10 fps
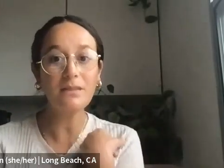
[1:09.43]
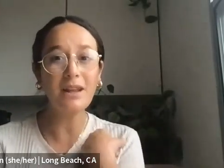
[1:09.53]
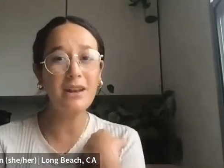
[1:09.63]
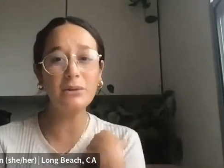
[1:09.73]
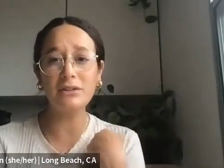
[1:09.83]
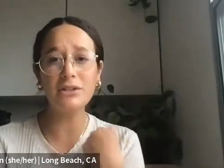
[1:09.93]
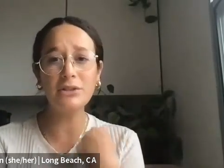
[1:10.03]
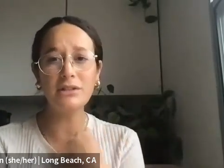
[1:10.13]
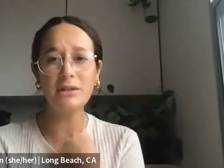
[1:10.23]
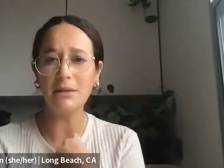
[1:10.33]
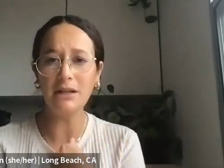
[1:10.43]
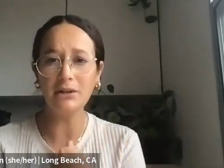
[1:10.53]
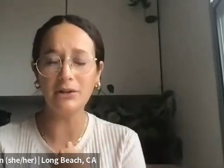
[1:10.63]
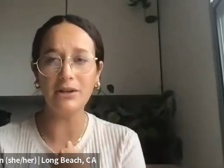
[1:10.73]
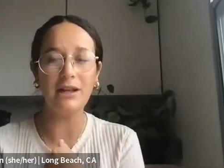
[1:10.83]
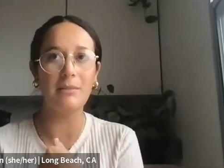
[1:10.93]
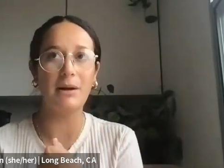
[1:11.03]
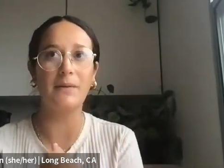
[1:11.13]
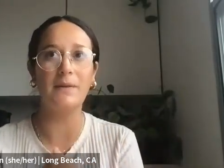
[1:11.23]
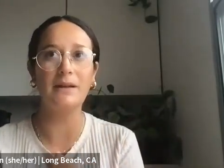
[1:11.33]
And it was new to me learning
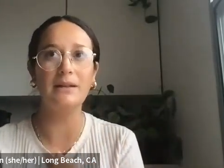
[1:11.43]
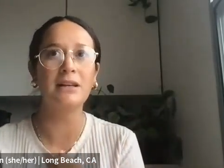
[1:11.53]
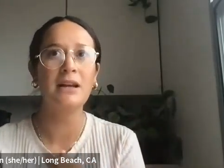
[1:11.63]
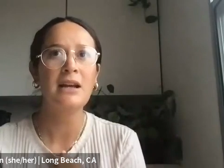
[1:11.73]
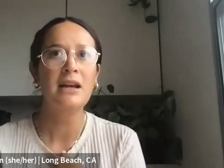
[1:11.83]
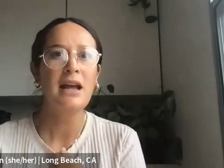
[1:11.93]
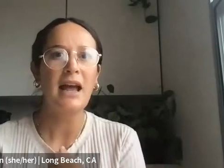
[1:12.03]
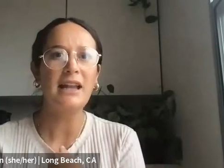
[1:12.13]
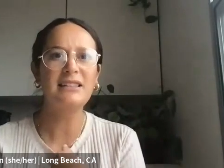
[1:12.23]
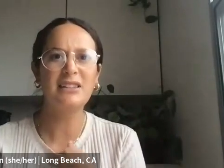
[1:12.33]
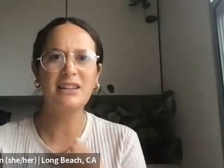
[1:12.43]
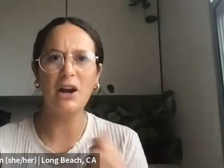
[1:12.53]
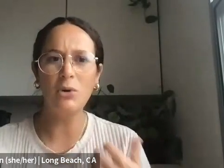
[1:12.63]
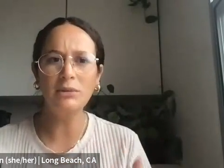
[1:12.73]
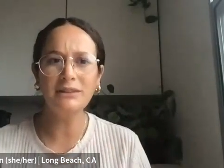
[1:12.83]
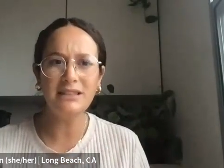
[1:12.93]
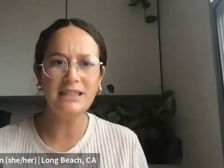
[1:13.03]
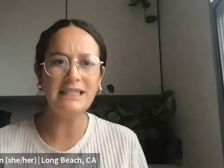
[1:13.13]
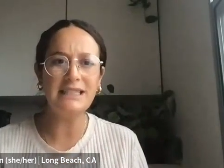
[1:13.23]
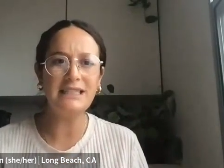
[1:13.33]
about these. And it's almost
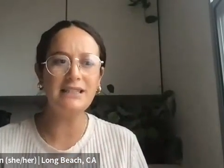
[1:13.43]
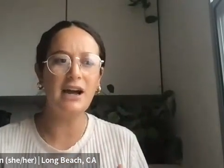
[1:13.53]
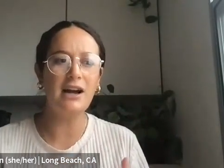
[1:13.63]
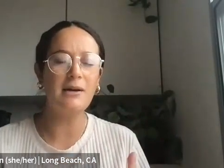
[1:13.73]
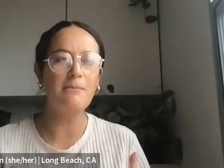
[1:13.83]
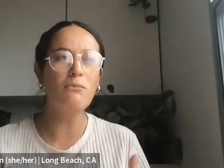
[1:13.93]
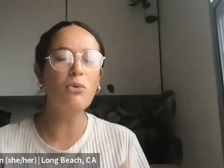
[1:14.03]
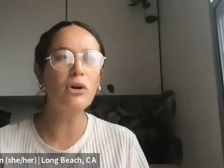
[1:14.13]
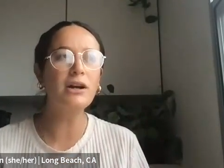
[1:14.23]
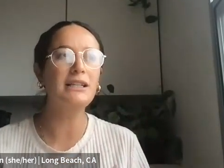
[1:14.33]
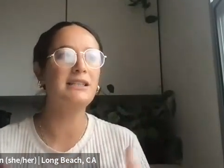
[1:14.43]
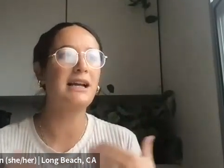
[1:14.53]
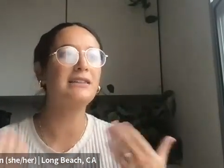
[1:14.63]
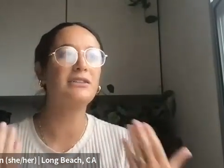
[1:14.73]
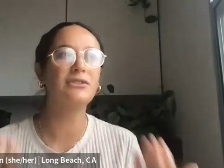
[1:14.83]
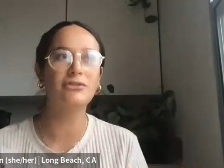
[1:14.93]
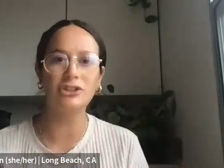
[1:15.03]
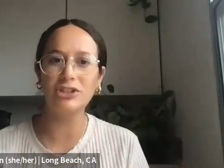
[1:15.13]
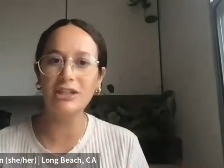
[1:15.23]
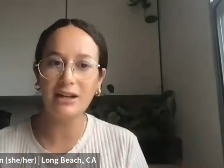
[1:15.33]
a more intense
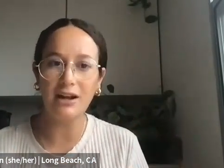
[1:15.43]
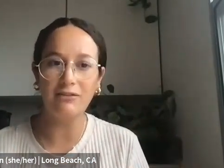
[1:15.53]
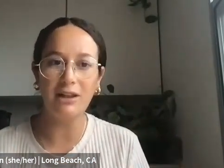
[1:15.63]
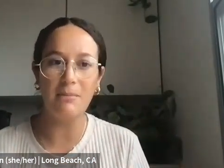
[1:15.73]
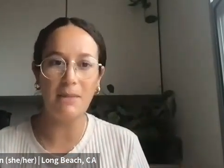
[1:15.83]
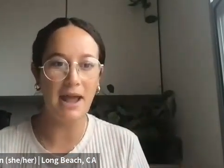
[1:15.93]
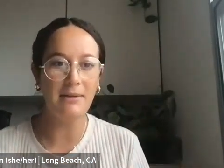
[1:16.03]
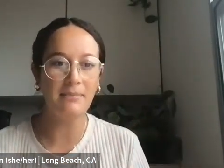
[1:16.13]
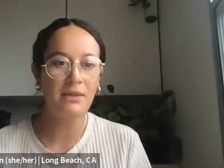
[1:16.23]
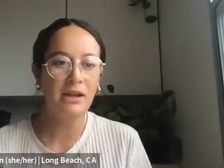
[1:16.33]
version of lament